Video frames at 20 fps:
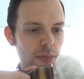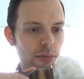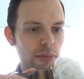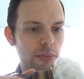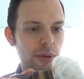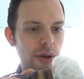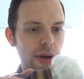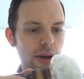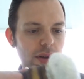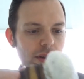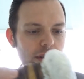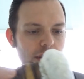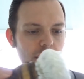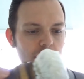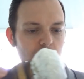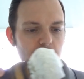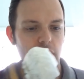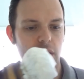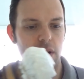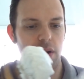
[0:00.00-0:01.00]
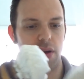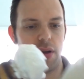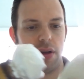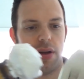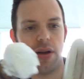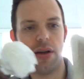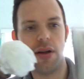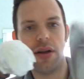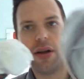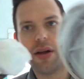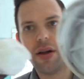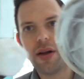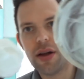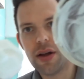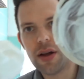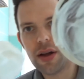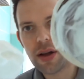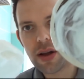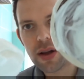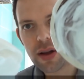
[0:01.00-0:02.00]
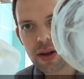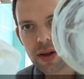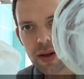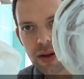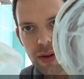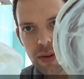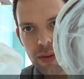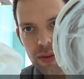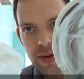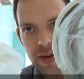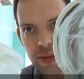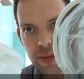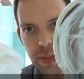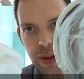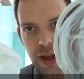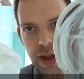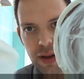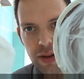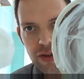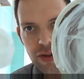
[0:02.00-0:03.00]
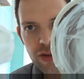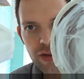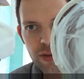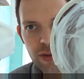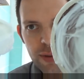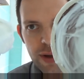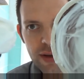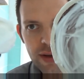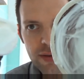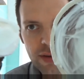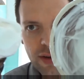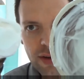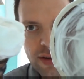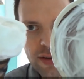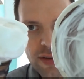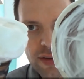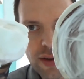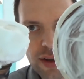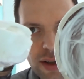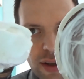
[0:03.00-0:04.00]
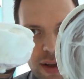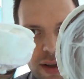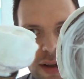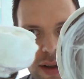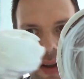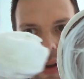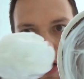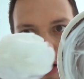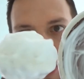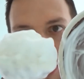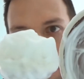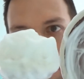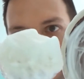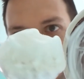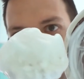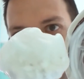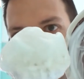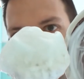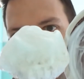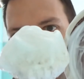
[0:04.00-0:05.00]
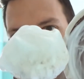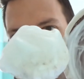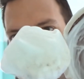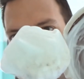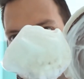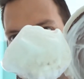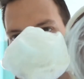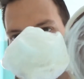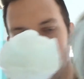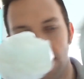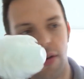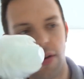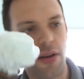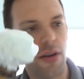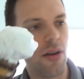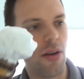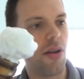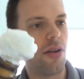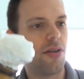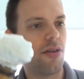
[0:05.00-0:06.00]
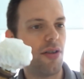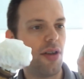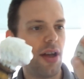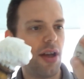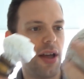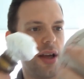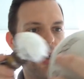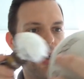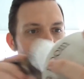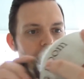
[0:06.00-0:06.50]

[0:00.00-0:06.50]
But it holds its peaks just about nicely, and it's glossy